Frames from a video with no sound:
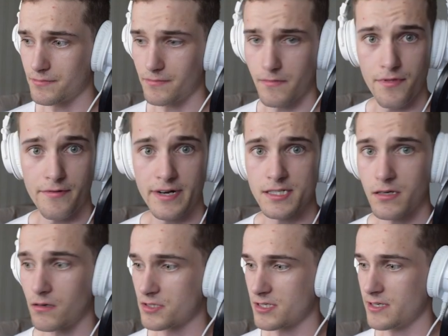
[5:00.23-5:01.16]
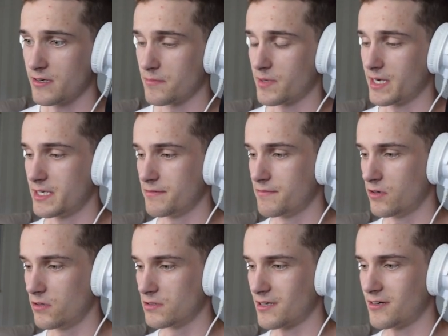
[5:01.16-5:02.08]
thresholds here by
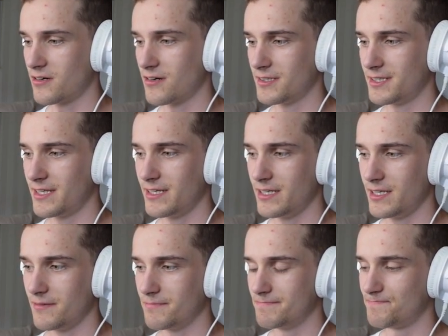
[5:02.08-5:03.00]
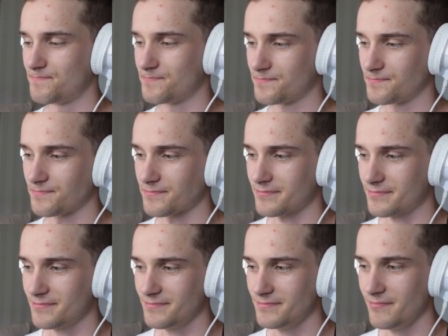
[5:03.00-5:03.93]
default are the
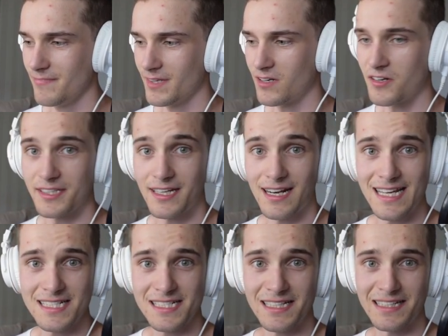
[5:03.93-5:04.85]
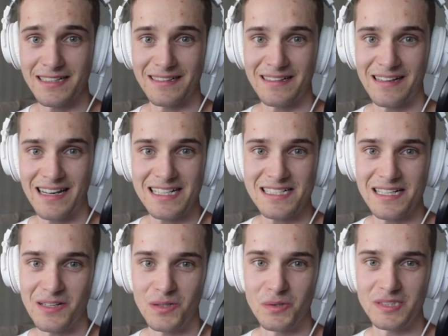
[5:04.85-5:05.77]
are the
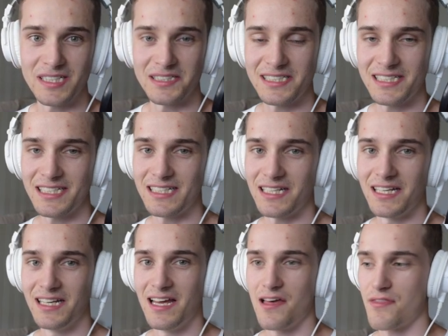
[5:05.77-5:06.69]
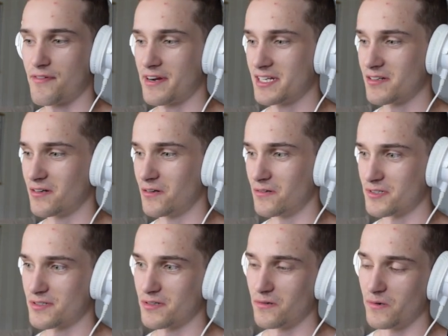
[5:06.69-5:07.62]
classic OTT threshold.
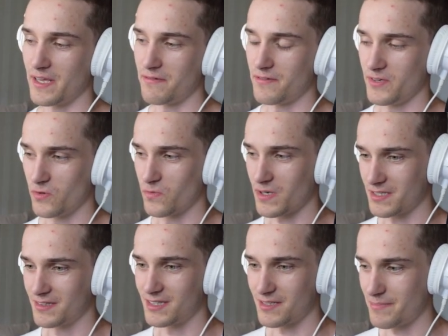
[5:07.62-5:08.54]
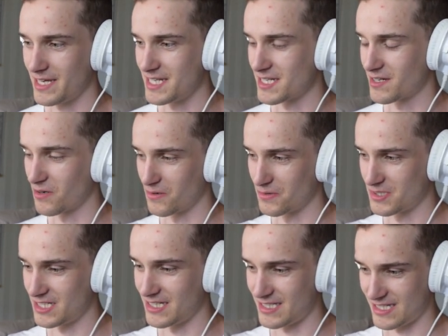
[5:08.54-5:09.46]
So if you want the basic
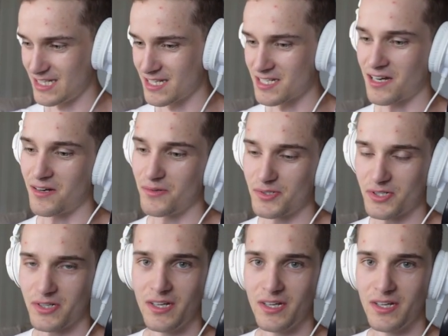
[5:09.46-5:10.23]
OTT sound